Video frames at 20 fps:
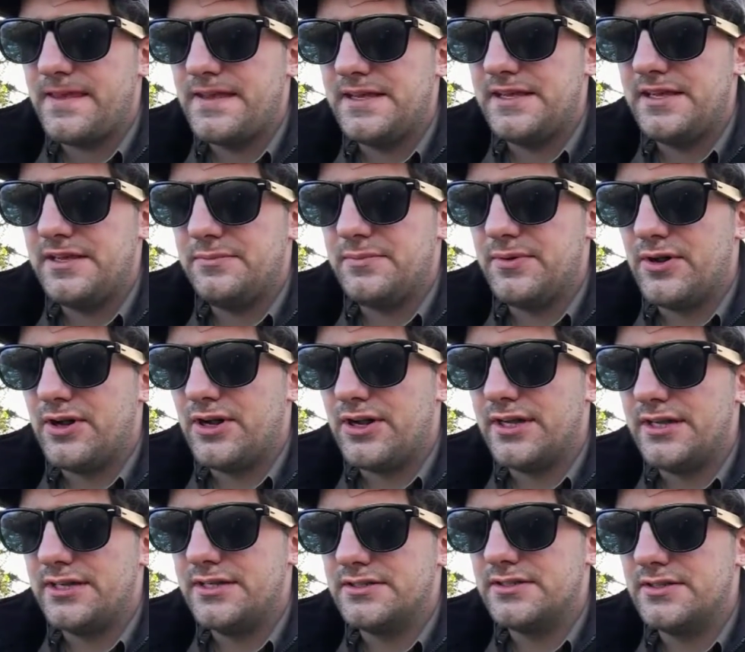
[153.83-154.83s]
He
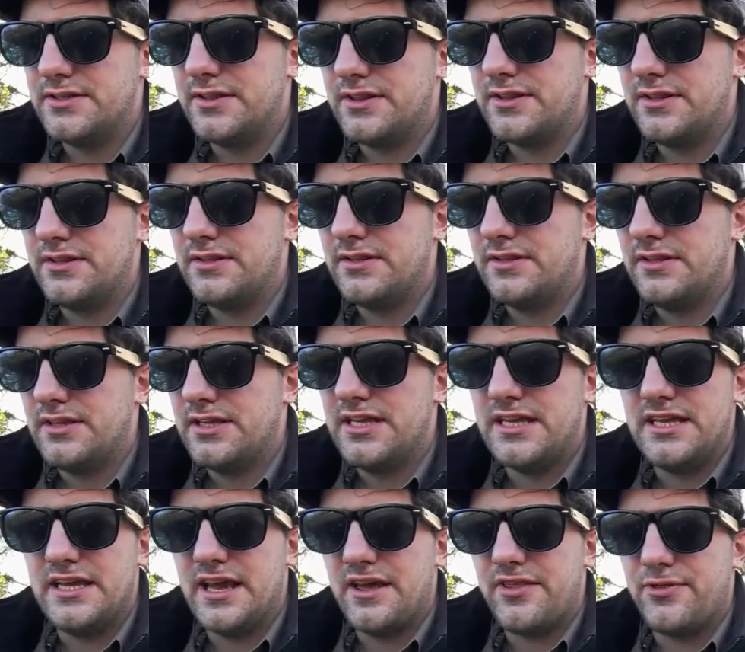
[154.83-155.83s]

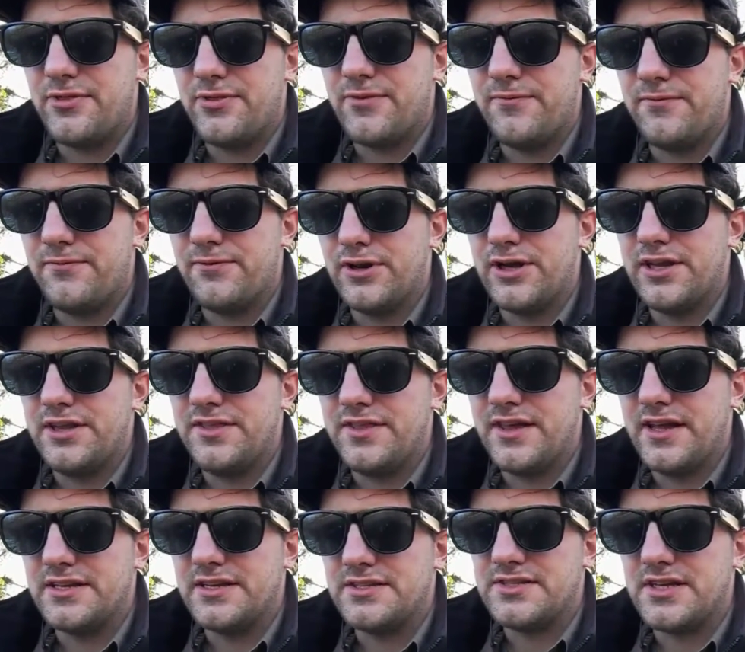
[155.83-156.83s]
got free
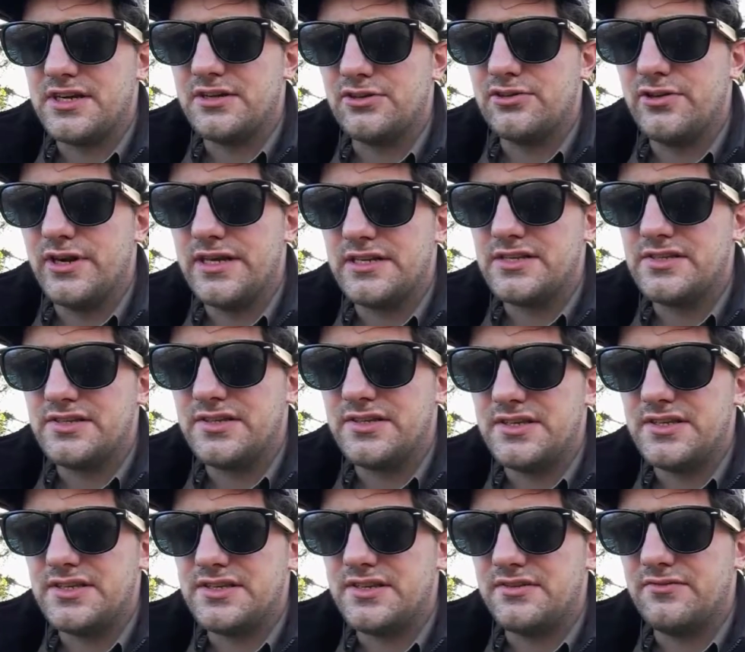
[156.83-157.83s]
things on
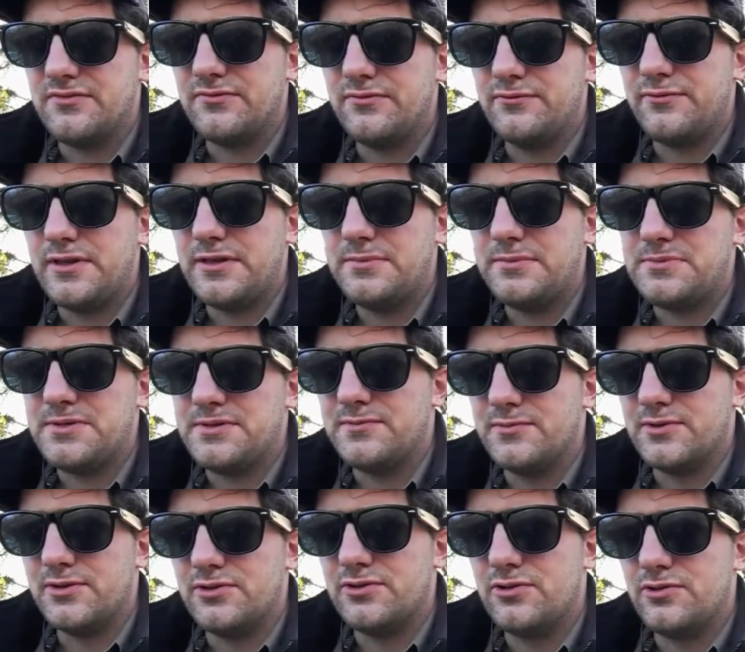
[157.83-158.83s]
Craigslist and flipped
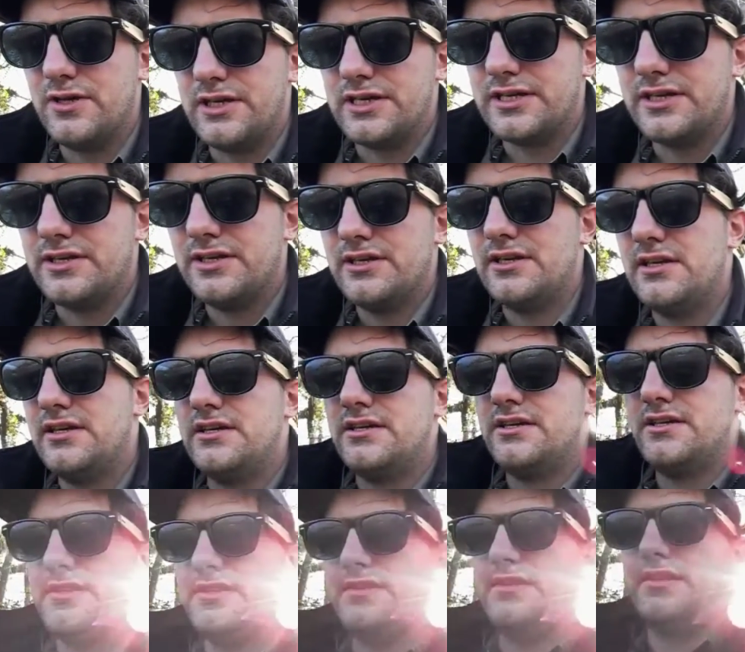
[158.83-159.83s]
them real quick.
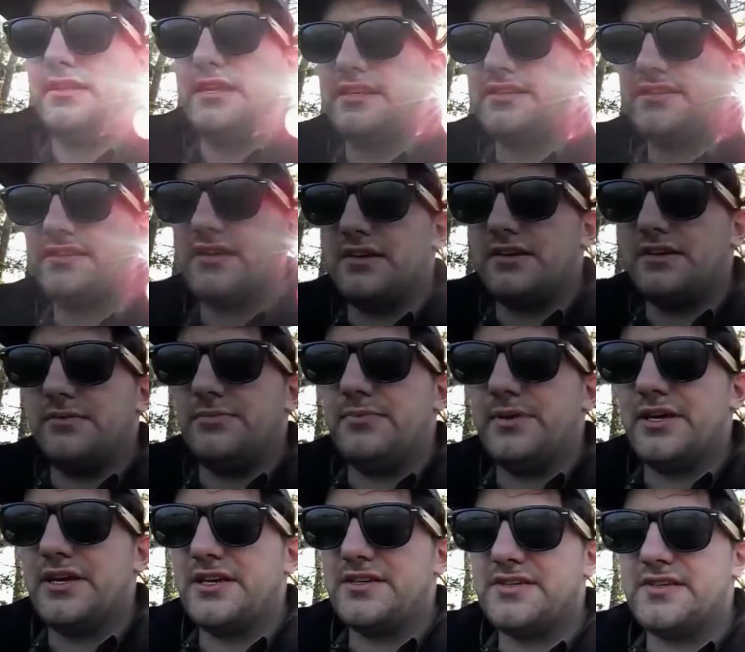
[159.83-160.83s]
That's the
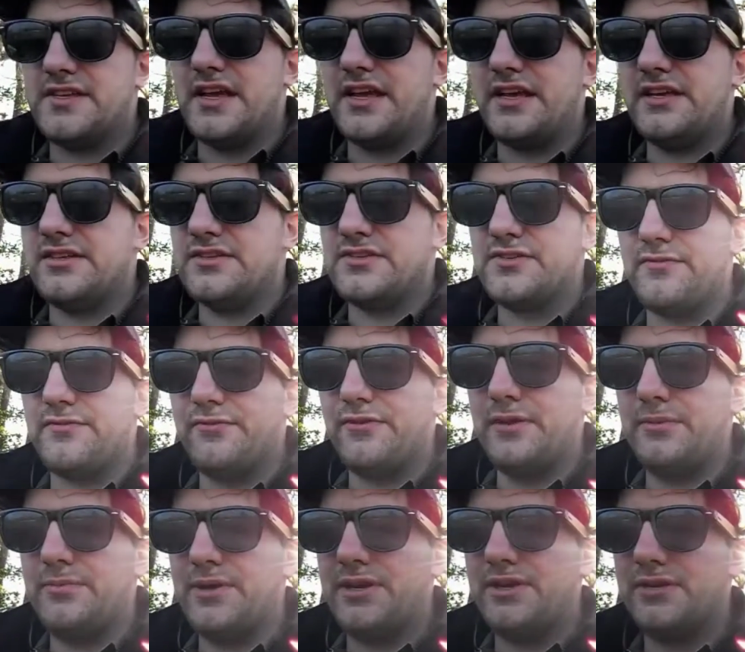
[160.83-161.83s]
biggest thing, is
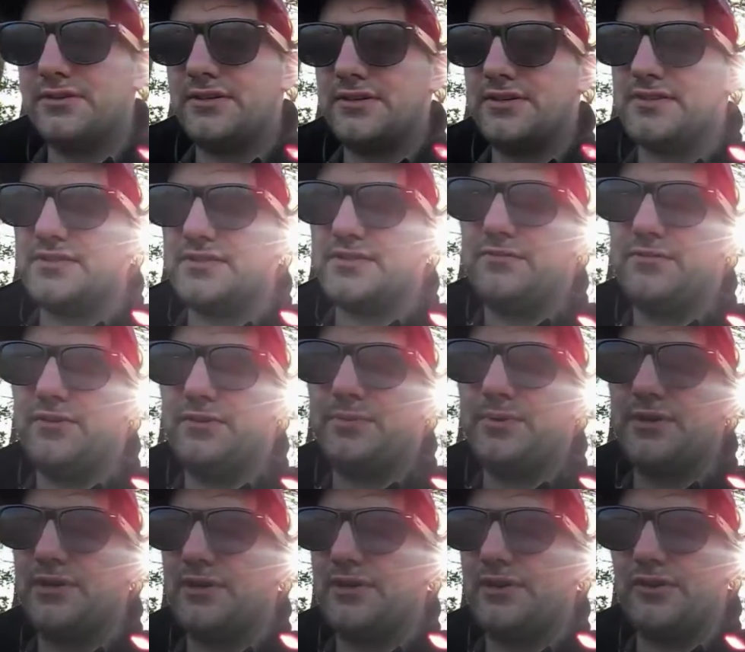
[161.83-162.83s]
flipping, because
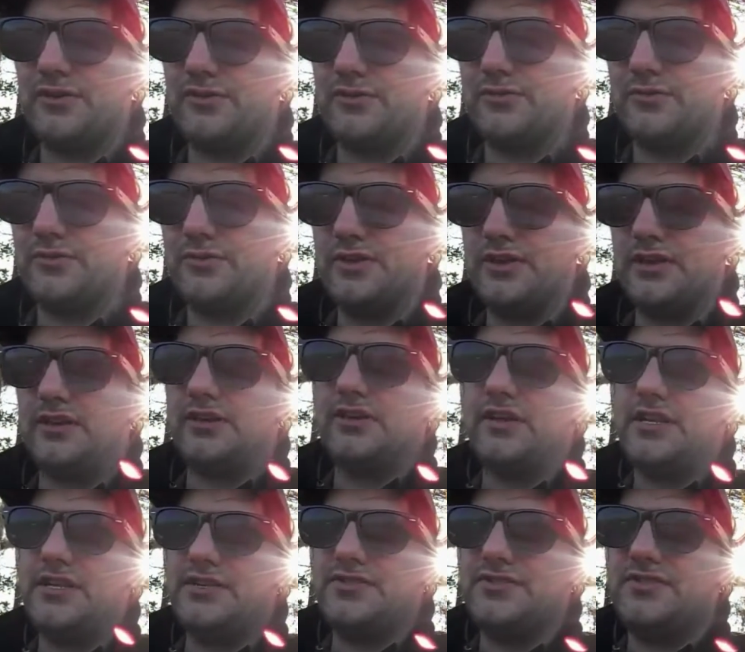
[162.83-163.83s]
flipping, you go get
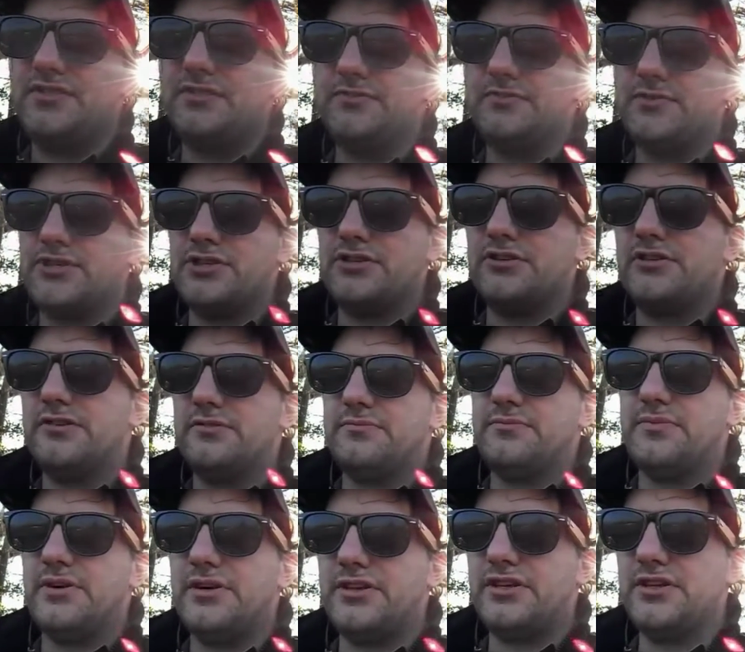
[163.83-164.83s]
an easy return
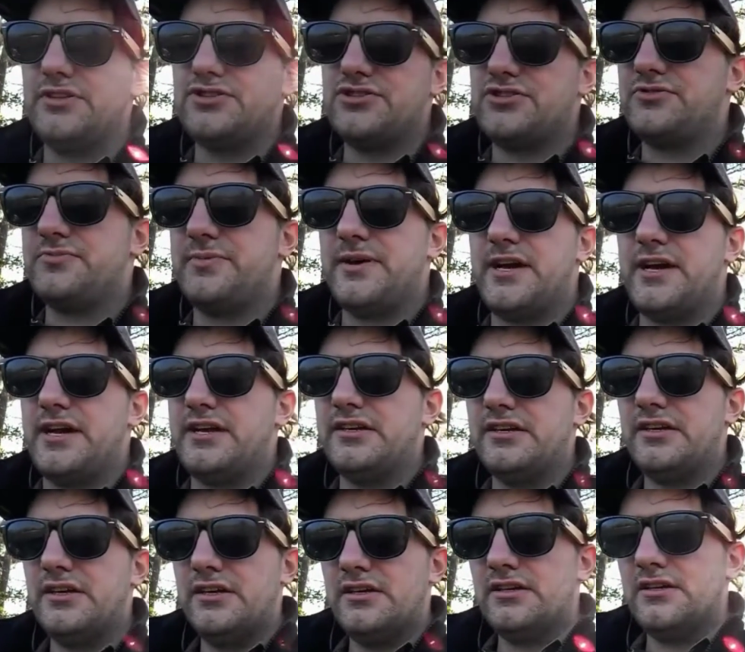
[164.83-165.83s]
in money just by